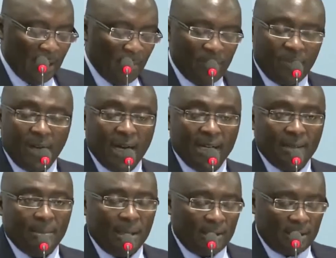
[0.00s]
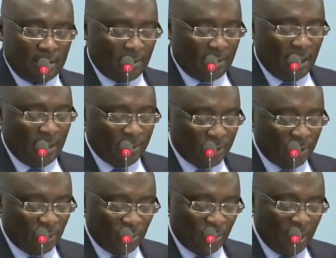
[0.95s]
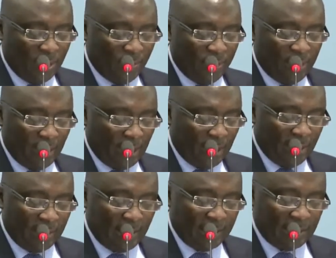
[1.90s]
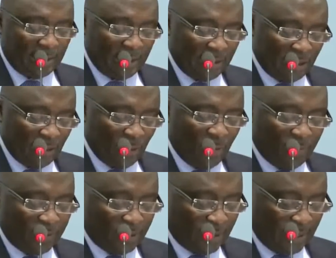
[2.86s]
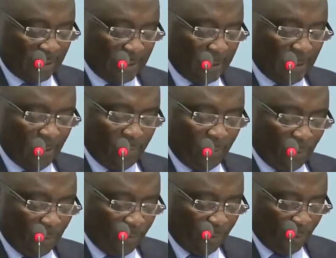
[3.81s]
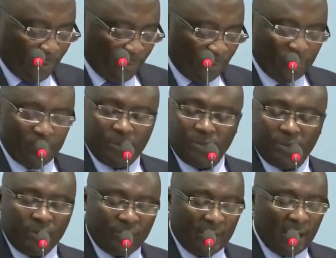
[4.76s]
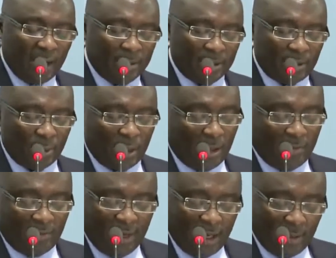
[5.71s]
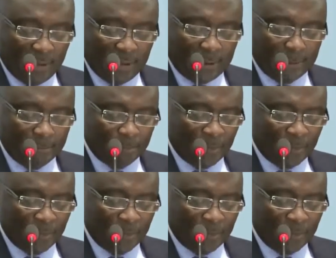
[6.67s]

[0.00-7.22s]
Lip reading: We've hired about 1,200 extension officers for farmers, to help farmers.